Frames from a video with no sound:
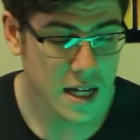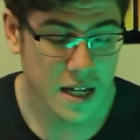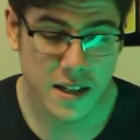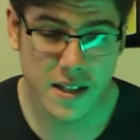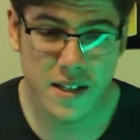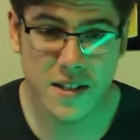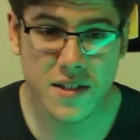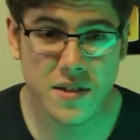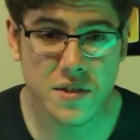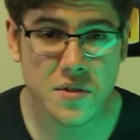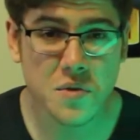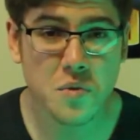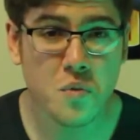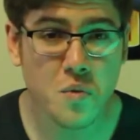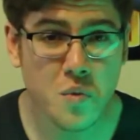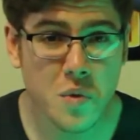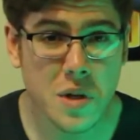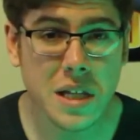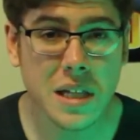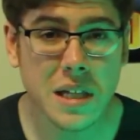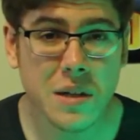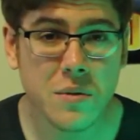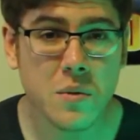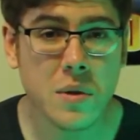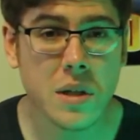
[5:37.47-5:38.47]
This is a
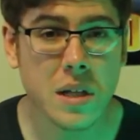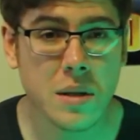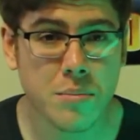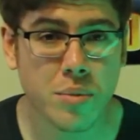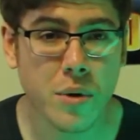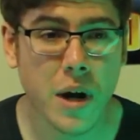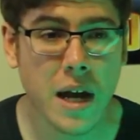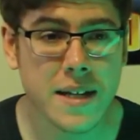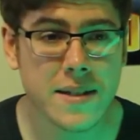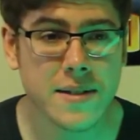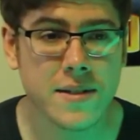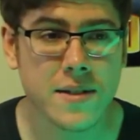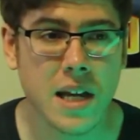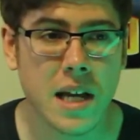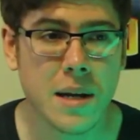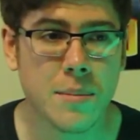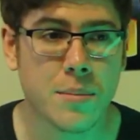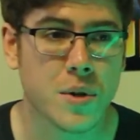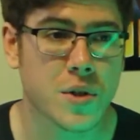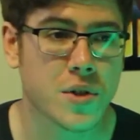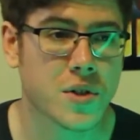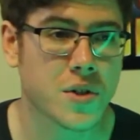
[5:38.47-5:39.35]
really, really bright saber,